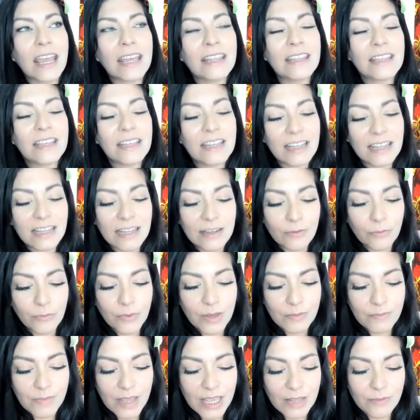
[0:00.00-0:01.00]
And then
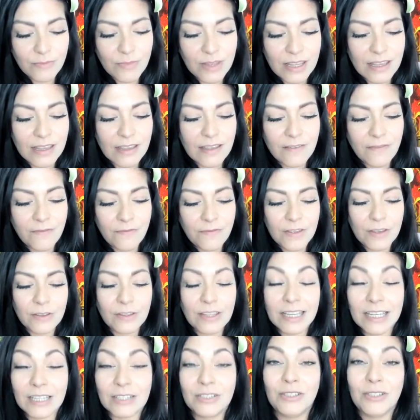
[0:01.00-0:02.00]
what made me feel
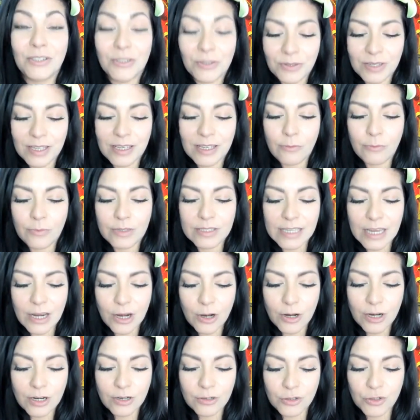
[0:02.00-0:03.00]
like I do it was
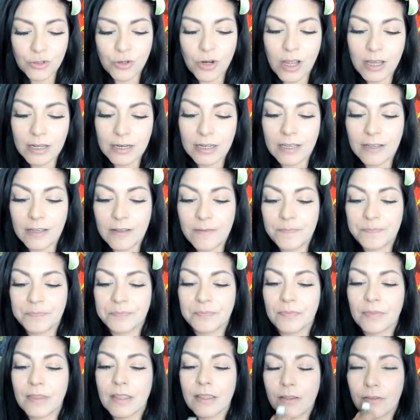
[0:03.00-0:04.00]
Eric Estrada
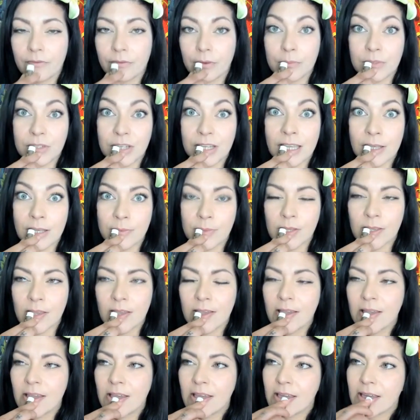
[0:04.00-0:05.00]
from Chips.
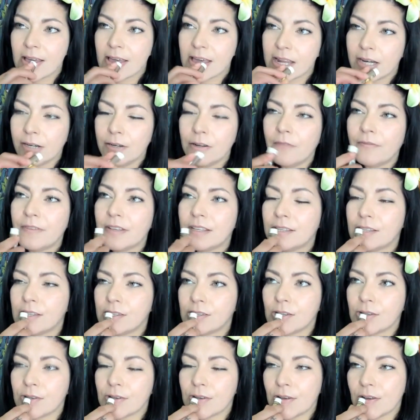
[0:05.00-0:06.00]
I don't know if he's
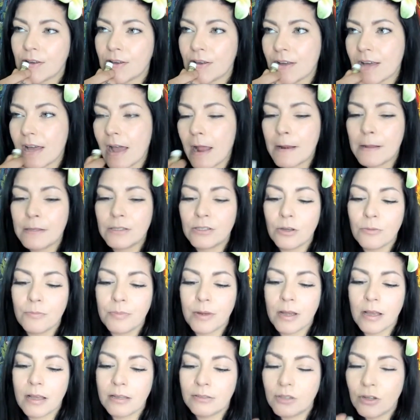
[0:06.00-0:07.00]
still on a soap,
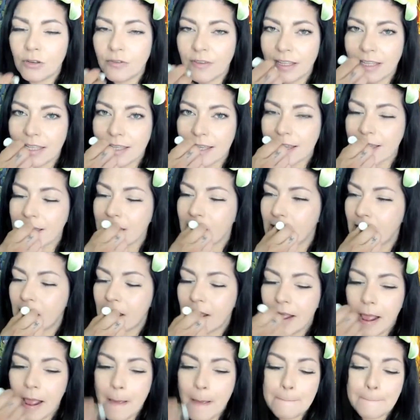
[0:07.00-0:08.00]
a novela,
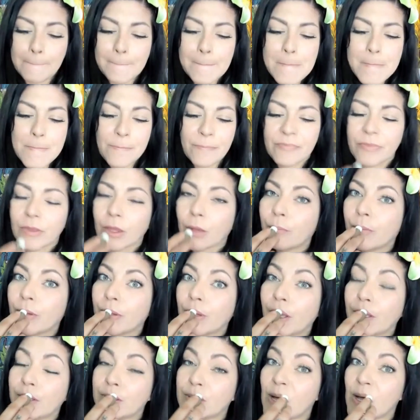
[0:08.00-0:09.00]
but
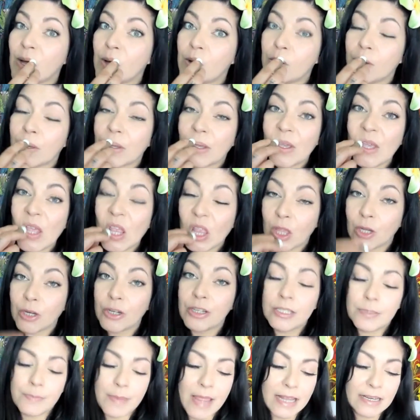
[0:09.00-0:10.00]
that's how he
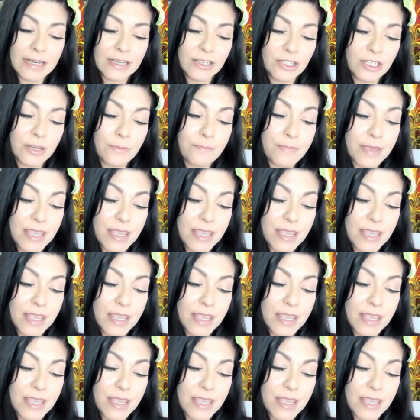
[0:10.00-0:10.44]
learned Spanish, to